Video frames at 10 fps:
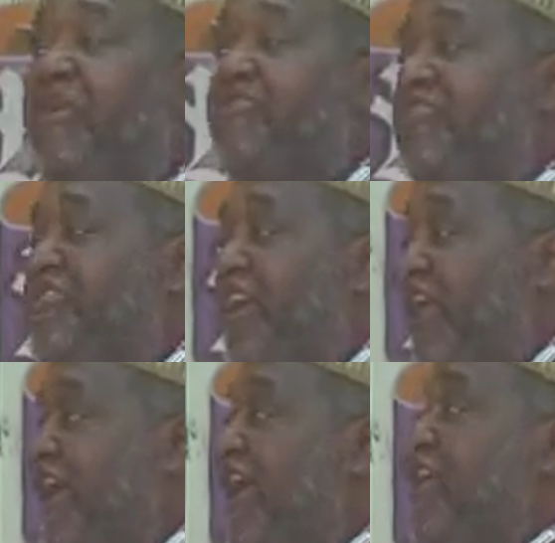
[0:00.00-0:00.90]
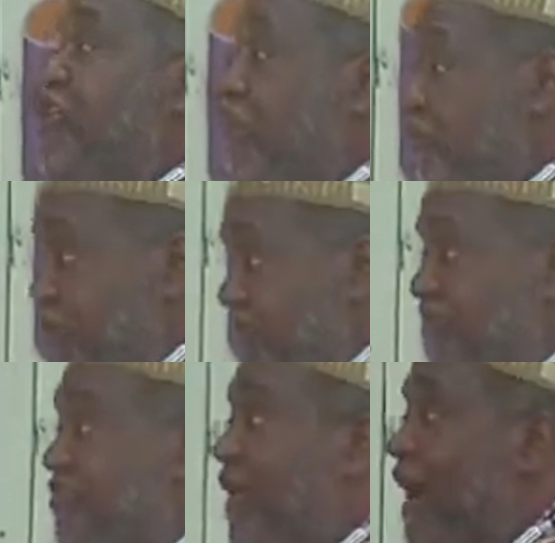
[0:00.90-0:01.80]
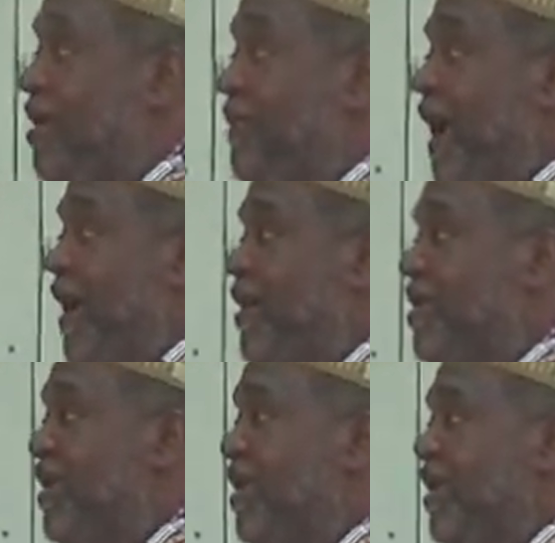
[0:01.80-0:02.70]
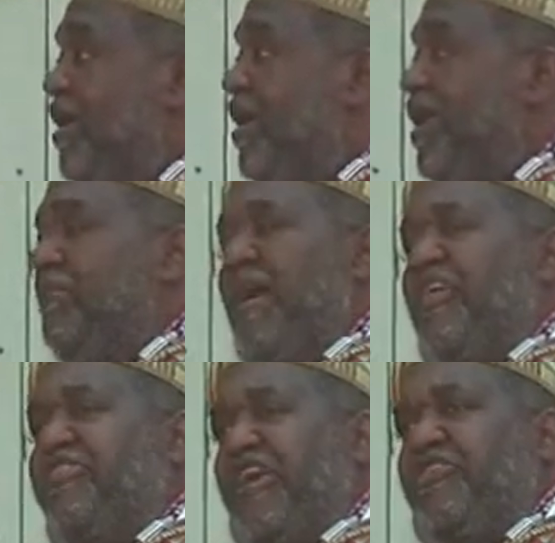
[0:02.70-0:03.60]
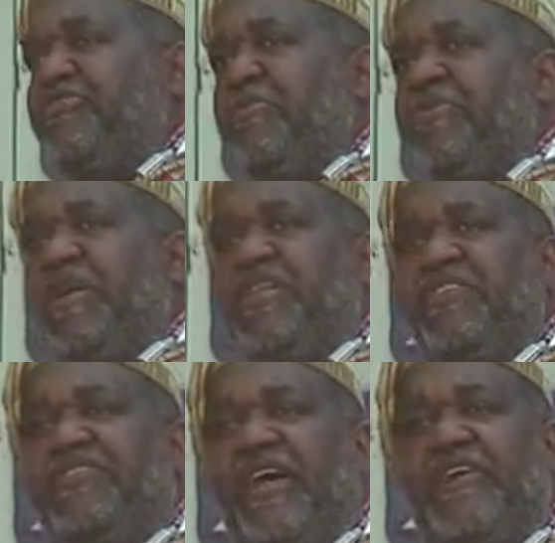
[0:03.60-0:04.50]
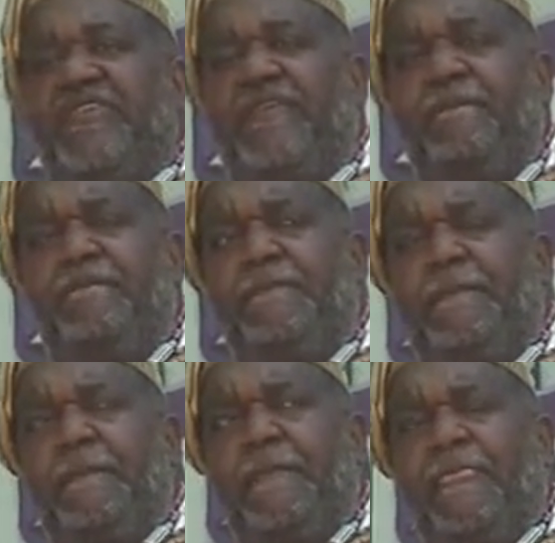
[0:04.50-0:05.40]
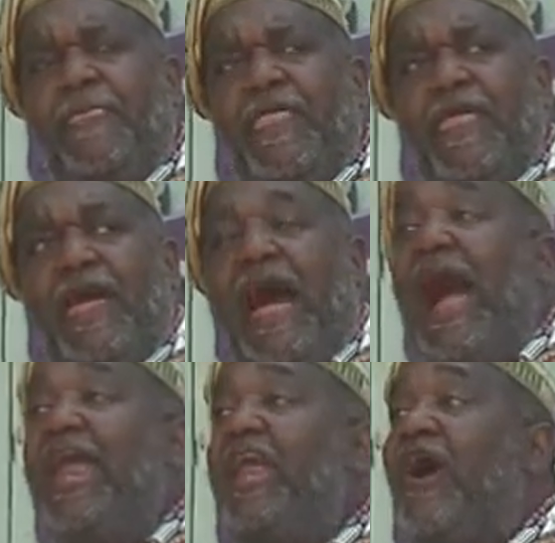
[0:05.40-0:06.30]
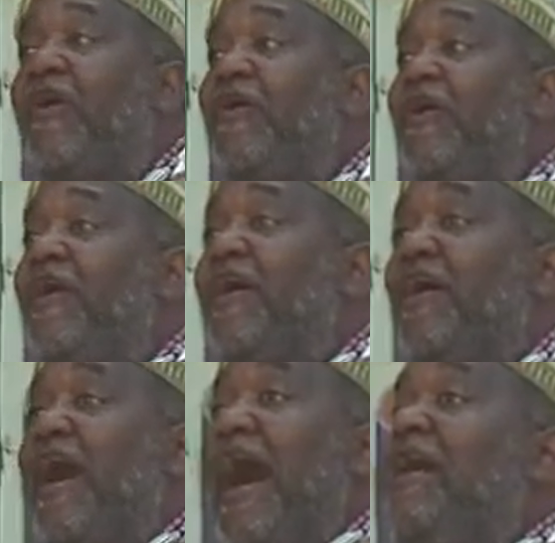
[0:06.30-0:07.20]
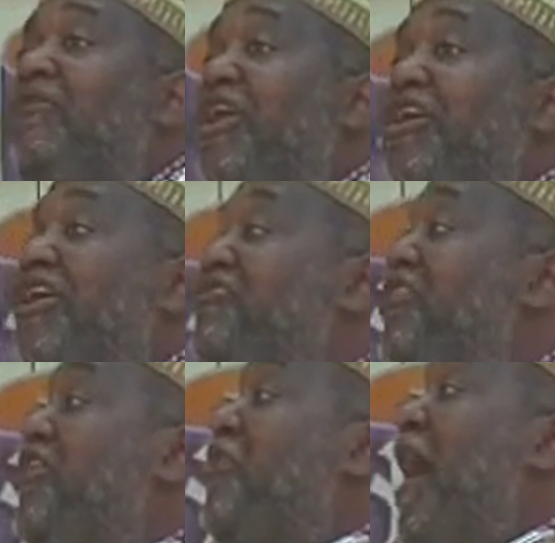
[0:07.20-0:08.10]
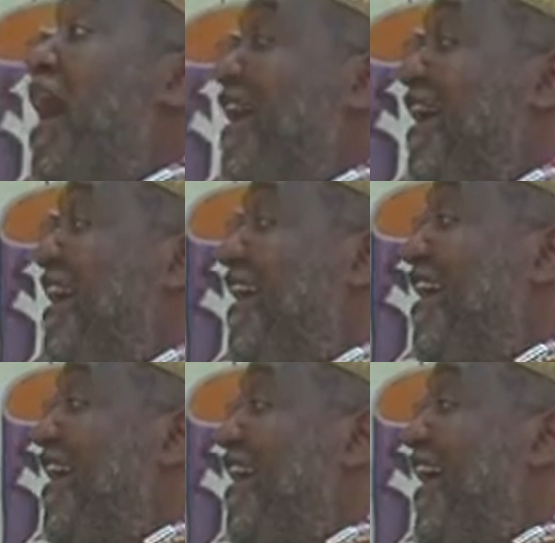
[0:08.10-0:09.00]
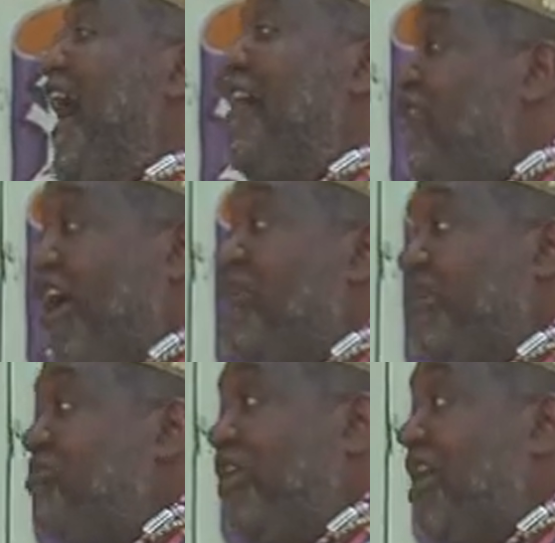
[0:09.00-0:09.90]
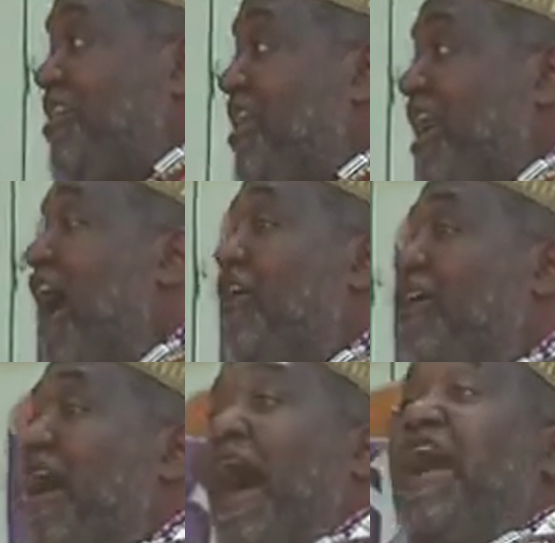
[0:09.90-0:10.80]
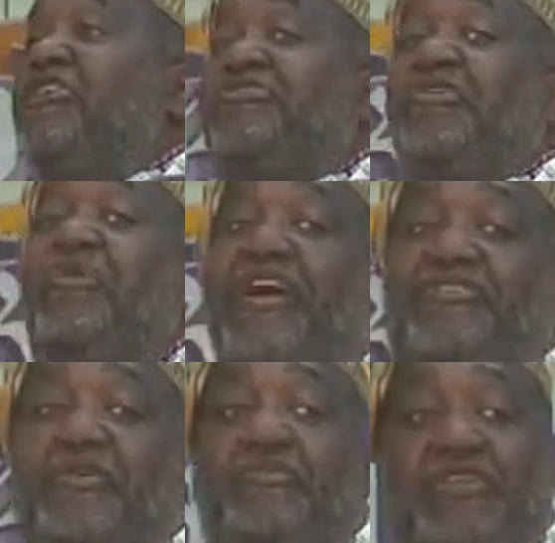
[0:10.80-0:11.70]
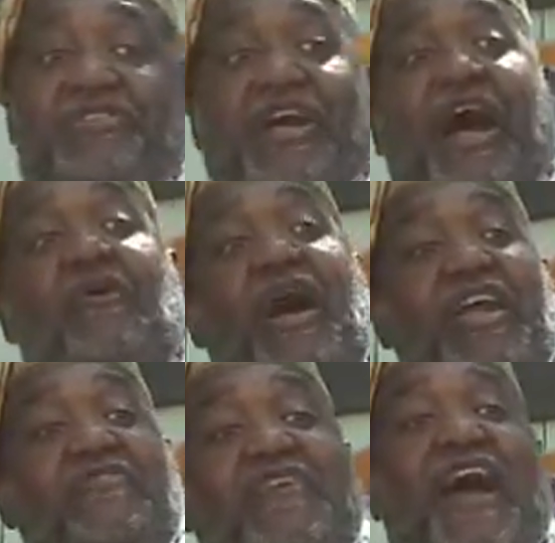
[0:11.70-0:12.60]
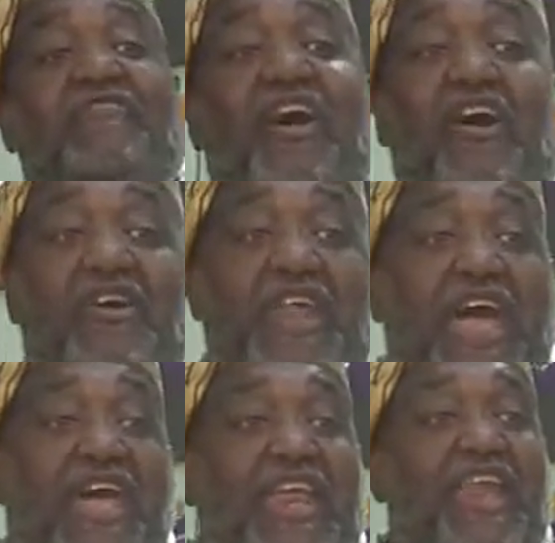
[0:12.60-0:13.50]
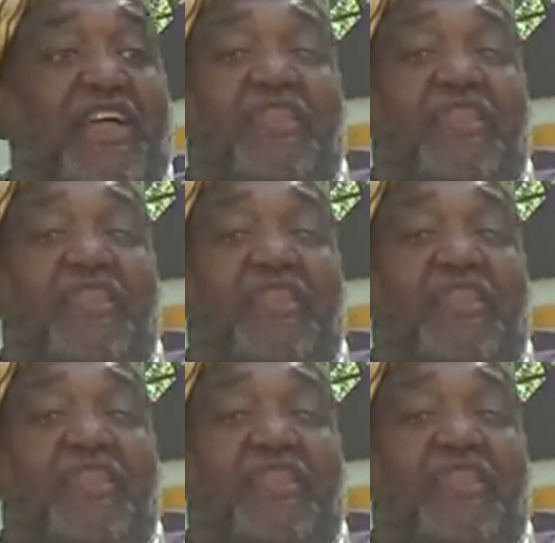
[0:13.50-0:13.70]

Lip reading: him, there's the genie. Your wish is my command. And the man thinks for a bit, and he says, I know. I want to go to Hawaii. I've always wanted to go. I used to watch the Hawaii Five-0 and that